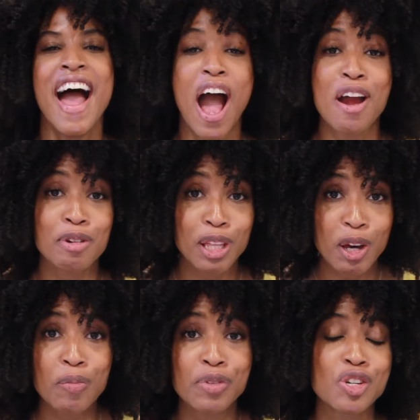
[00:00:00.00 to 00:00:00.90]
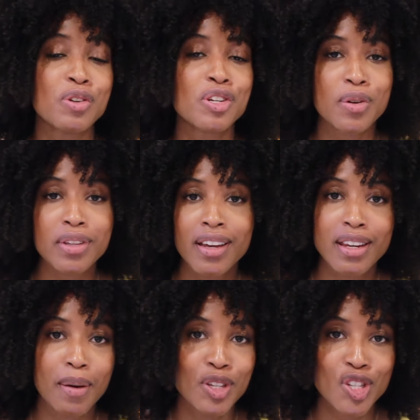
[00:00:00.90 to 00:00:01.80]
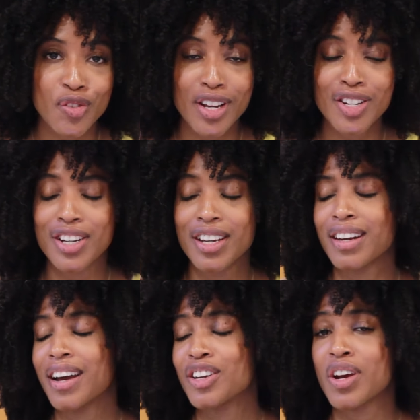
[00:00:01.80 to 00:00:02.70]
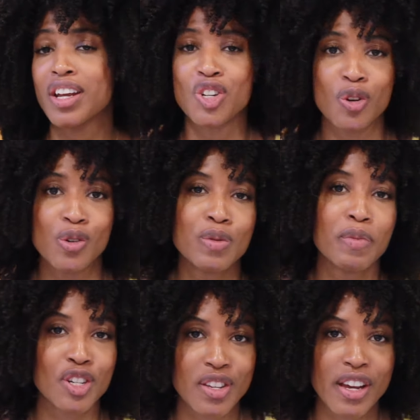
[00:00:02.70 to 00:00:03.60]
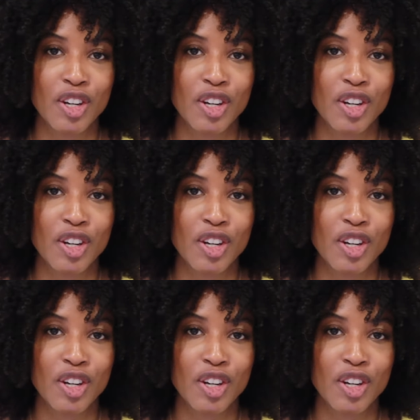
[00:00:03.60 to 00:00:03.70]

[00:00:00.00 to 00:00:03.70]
I really hope that you enjoyed that demonstration. I tried to show you as much as I